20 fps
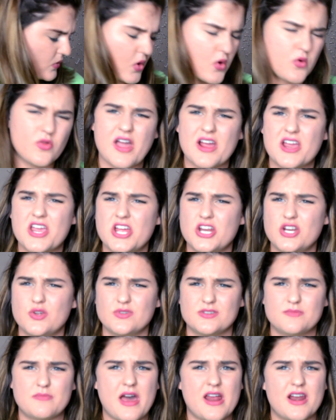Well, oh, that candy
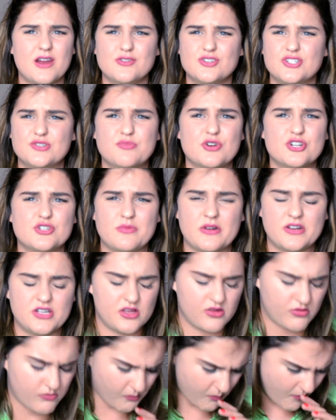was bad. I just brushed my
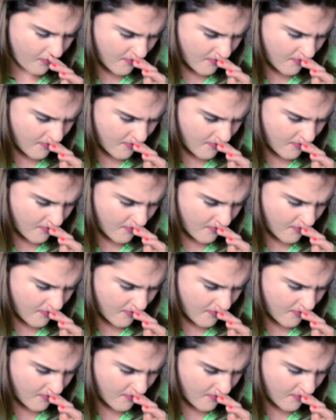teeth.